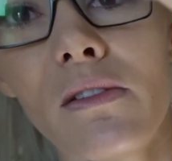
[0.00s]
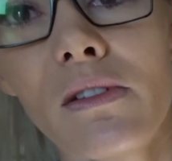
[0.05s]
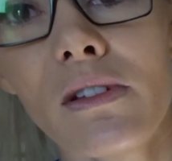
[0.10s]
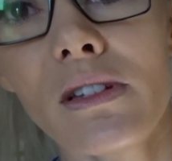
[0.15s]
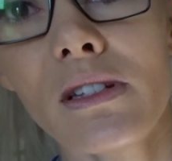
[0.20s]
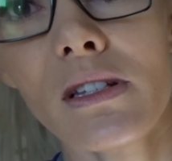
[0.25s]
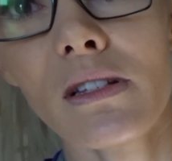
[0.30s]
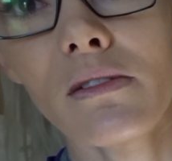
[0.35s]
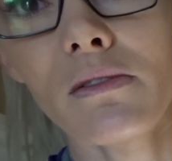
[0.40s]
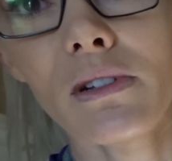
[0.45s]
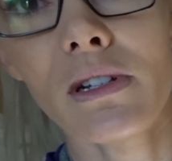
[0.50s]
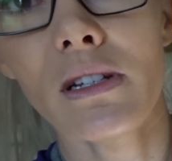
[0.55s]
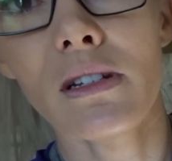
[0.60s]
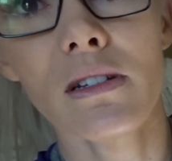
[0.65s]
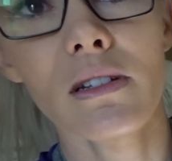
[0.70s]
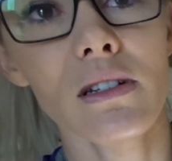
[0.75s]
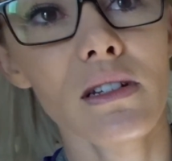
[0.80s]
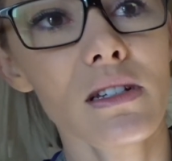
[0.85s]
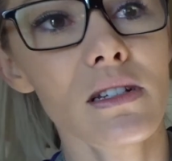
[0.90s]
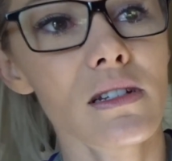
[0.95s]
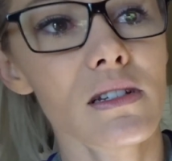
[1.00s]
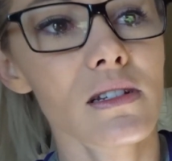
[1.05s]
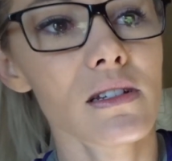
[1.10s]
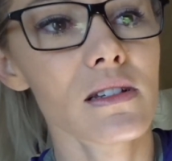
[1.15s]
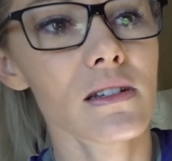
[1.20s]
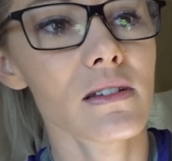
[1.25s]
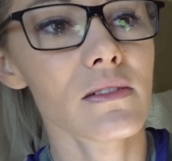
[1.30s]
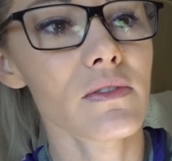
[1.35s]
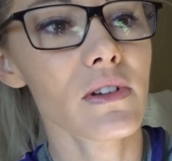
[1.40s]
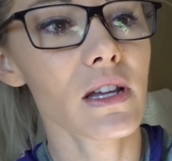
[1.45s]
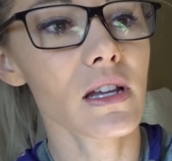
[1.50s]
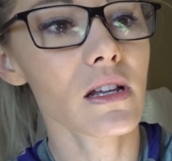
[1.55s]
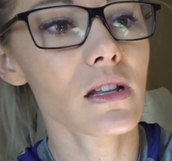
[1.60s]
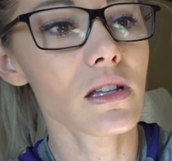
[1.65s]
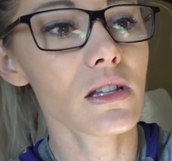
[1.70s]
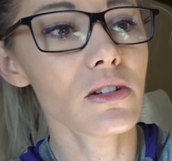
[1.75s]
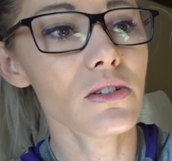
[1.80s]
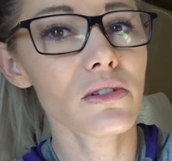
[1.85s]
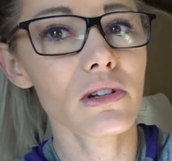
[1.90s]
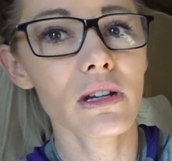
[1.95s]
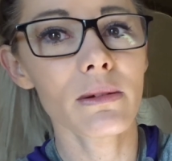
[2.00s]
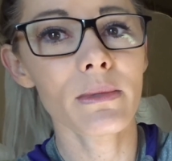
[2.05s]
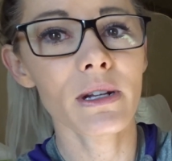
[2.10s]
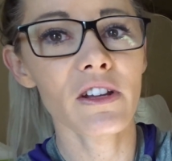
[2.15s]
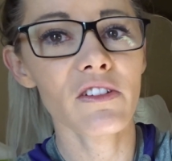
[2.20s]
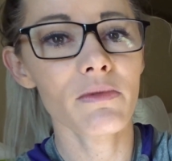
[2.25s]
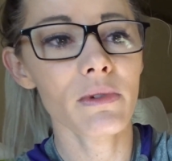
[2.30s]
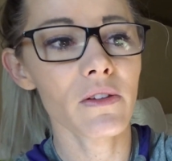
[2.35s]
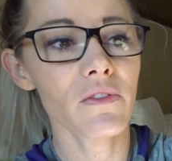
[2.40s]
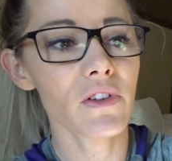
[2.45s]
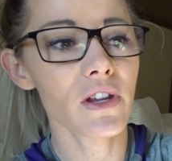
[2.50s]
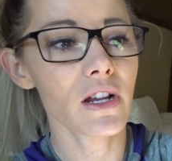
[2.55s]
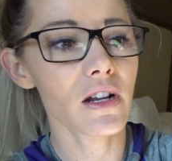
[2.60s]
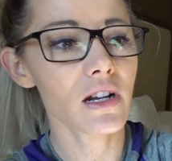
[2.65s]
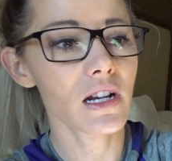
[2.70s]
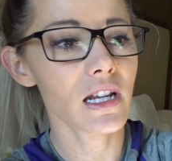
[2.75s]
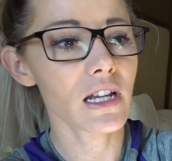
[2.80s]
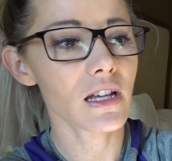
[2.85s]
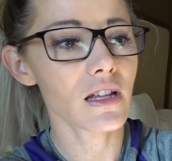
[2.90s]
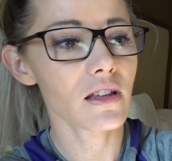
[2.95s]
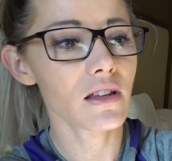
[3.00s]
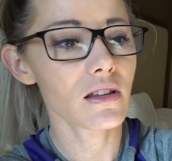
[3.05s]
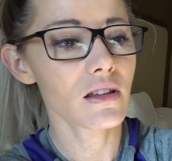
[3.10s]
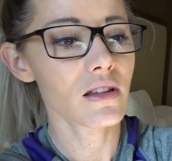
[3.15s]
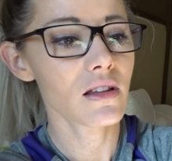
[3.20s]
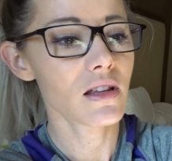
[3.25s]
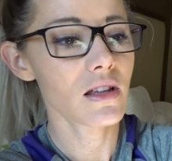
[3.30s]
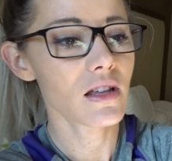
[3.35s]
What's going on? Got glue coming off my fingernail.